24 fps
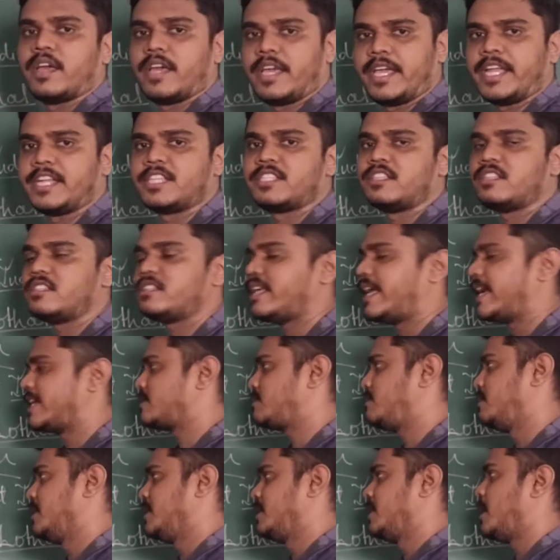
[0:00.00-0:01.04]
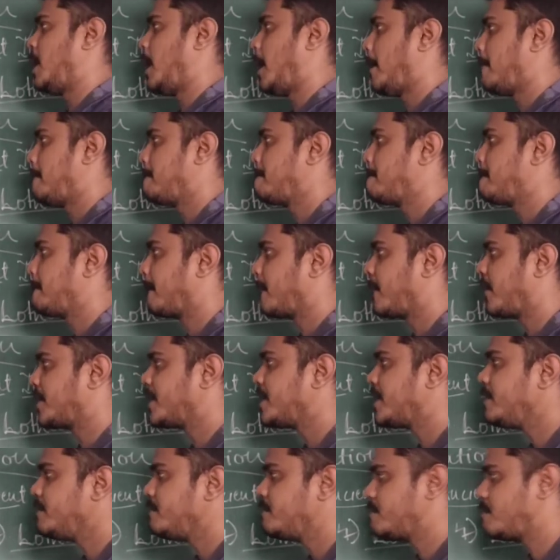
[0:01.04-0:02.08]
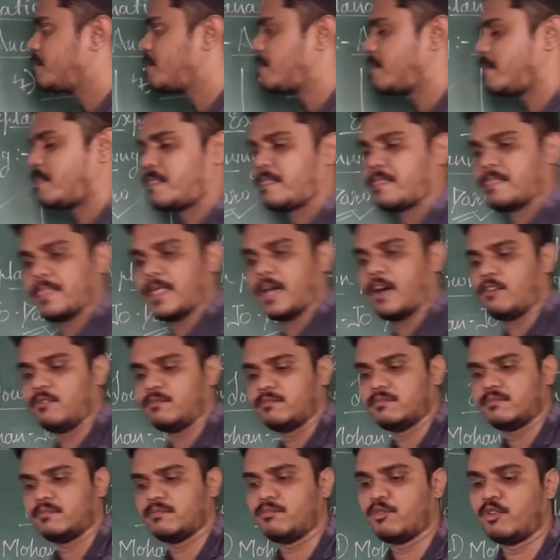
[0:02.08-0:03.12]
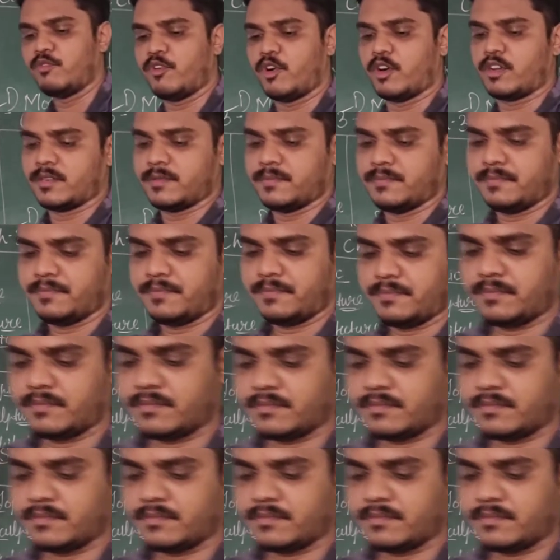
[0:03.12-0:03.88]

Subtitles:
it is explained. Got it? Now, move on.